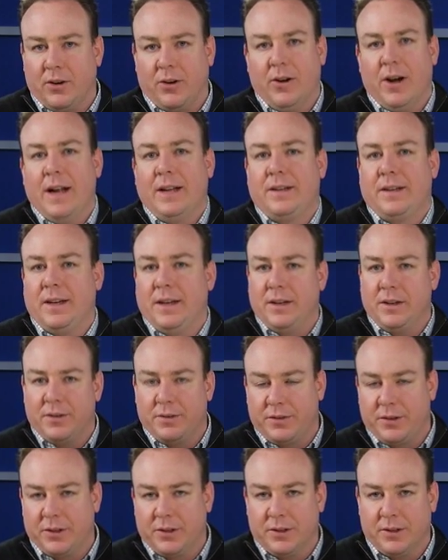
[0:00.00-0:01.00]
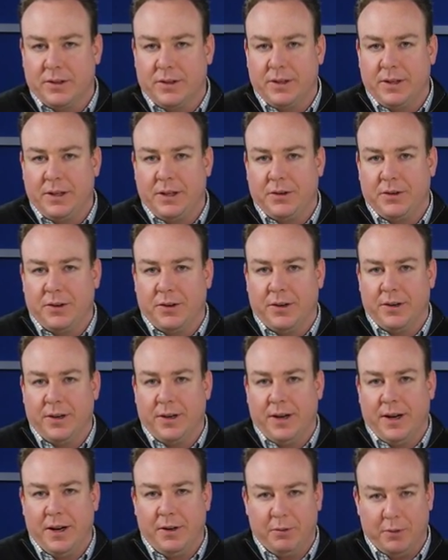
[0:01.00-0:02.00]
or at the end of your
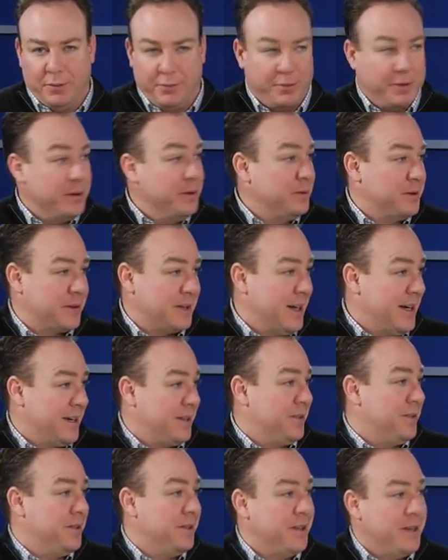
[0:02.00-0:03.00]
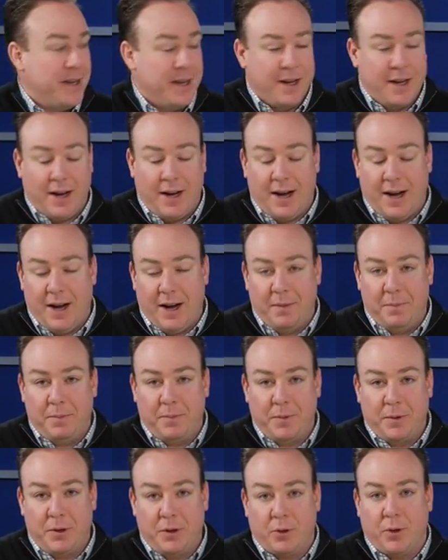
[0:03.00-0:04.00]
review cycle,
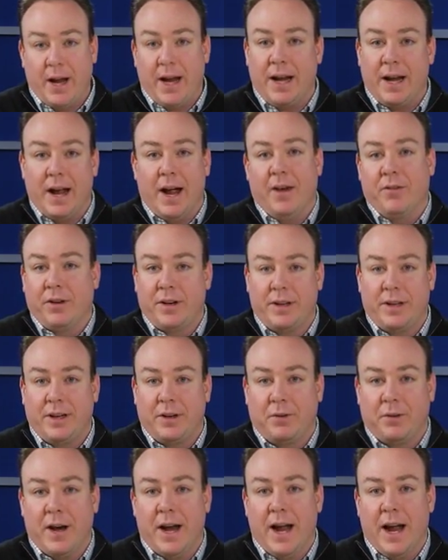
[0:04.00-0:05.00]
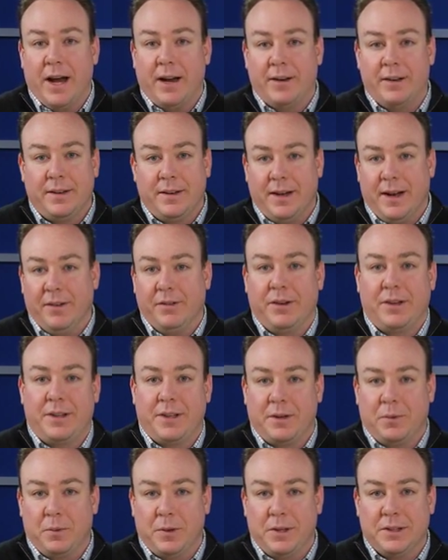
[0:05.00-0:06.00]
great, everything ran,
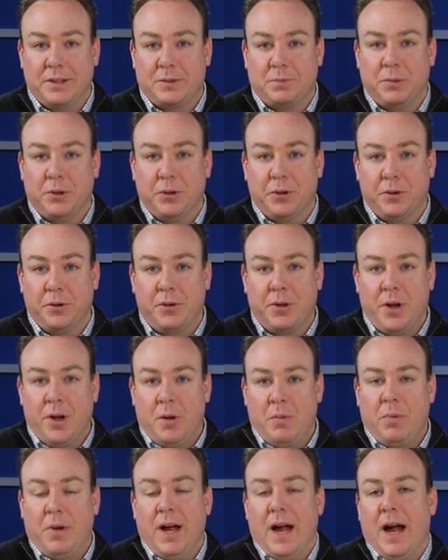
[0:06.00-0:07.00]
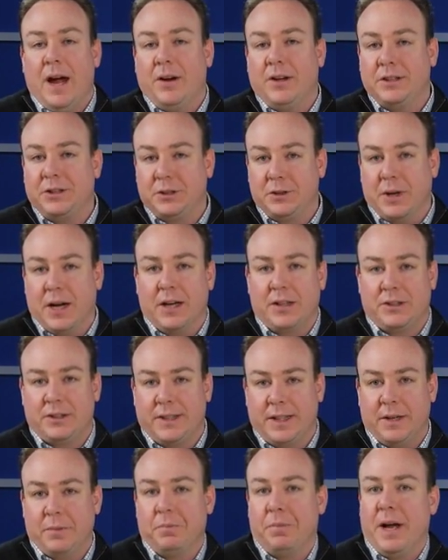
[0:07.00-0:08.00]
everything went smooth, but how did you
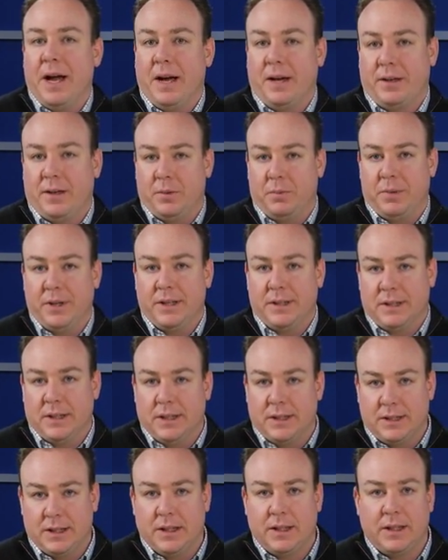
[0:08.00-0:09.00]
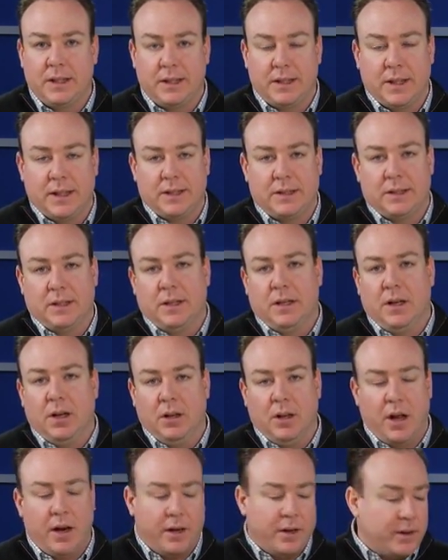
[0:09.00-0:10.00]
actually impact the business? And I think that's a
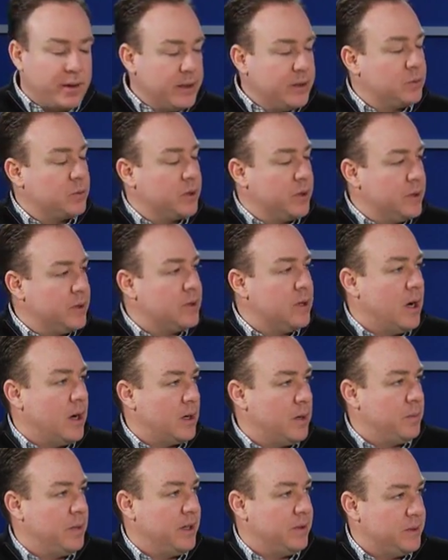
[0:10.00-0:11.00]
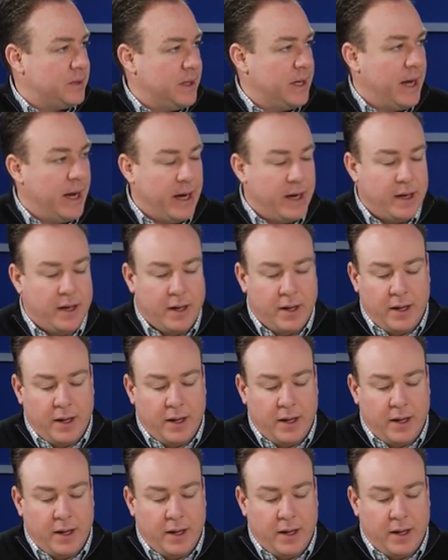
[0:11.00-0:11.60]
lot of the things we're going to talk about today